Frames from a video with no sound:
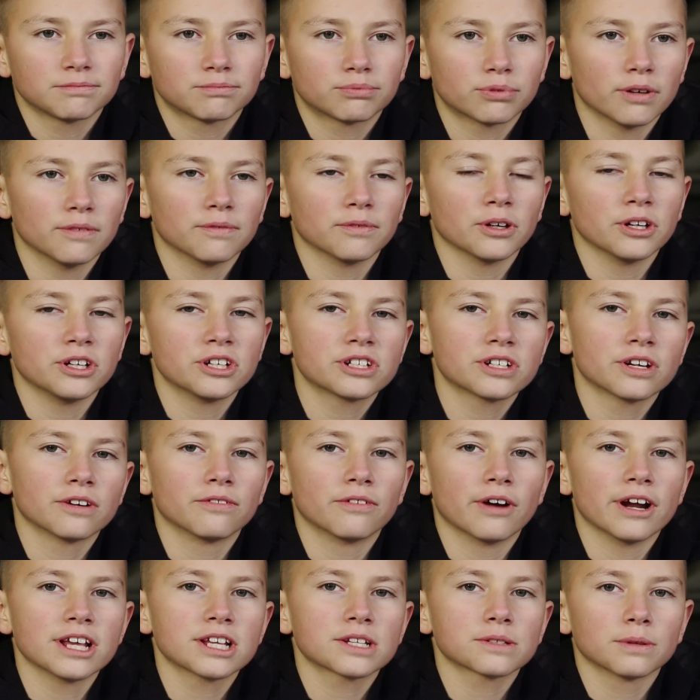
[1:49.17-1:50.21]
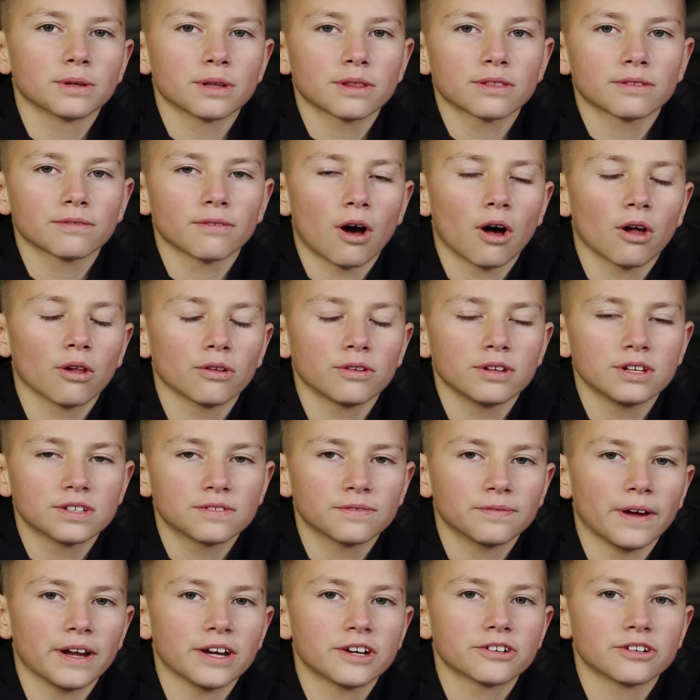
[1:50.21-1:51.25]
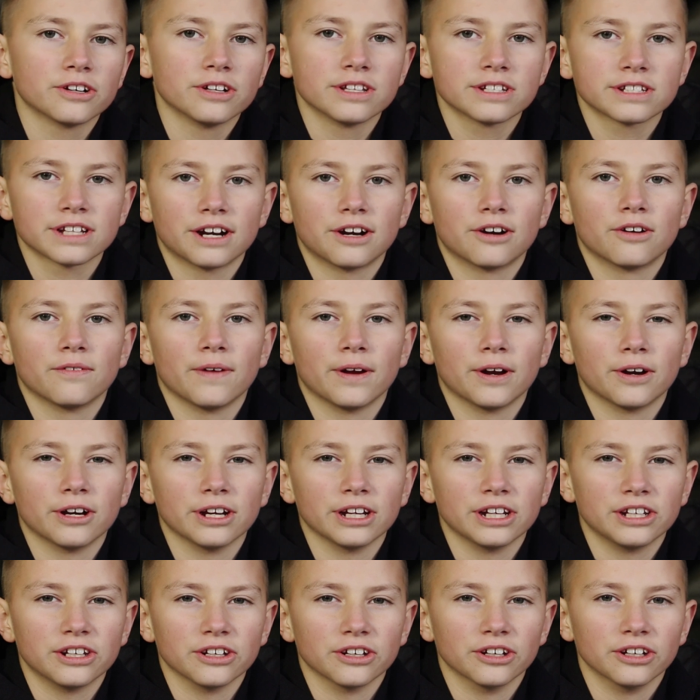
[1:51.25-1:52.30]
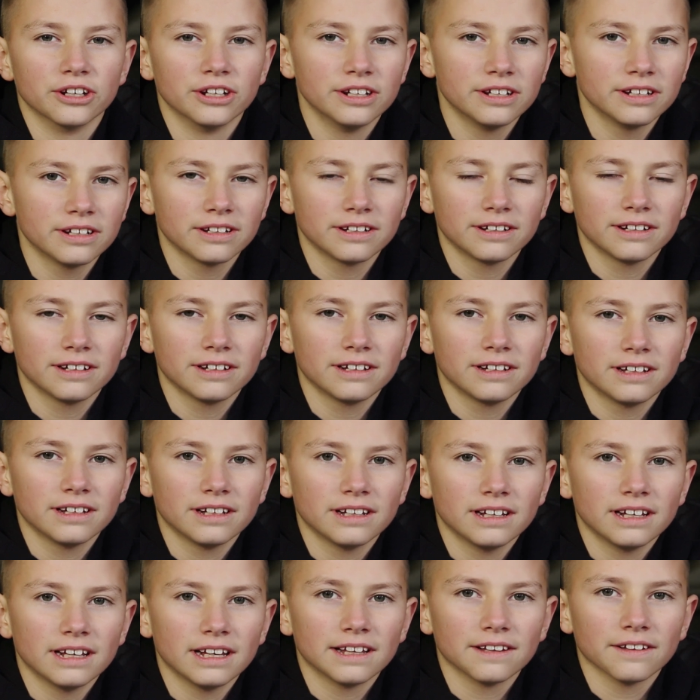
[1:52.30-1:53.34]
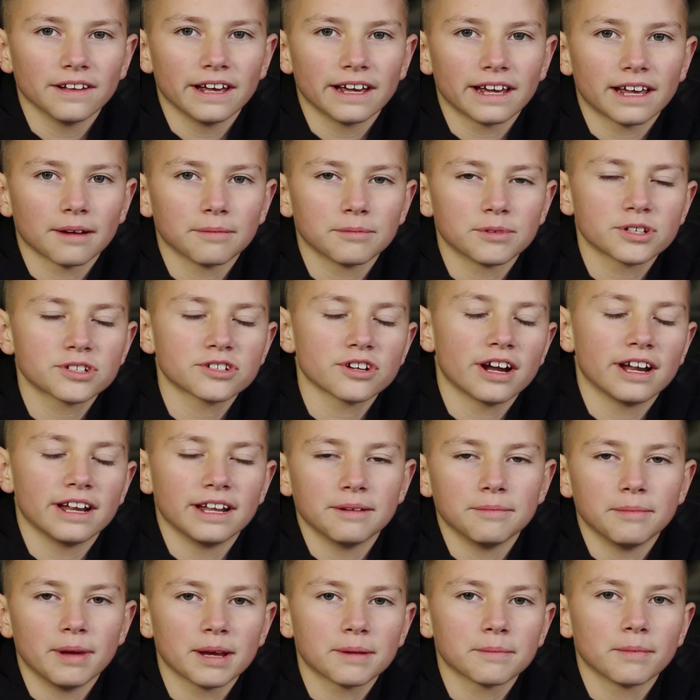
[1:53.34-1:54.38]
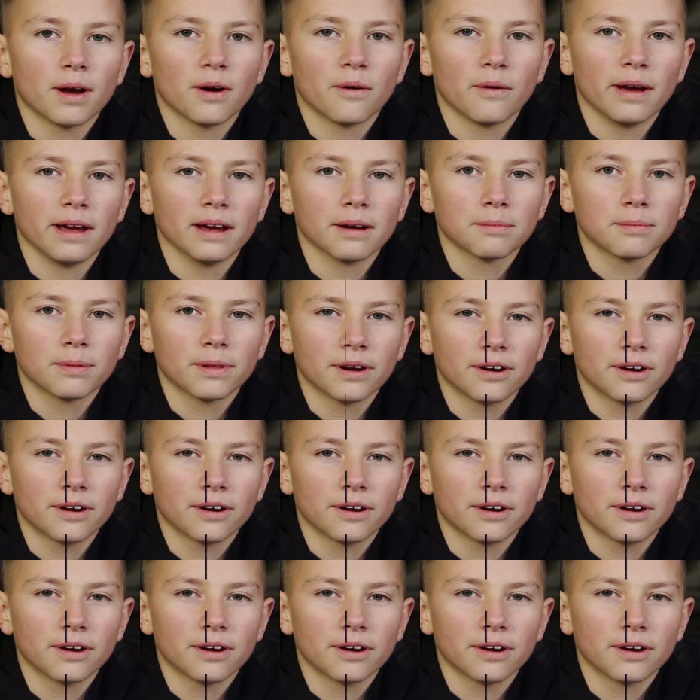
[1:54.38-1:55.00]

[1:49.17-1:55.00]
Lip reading: privilege to race with all of these veterans that are very good, and I'm just trying to make my way up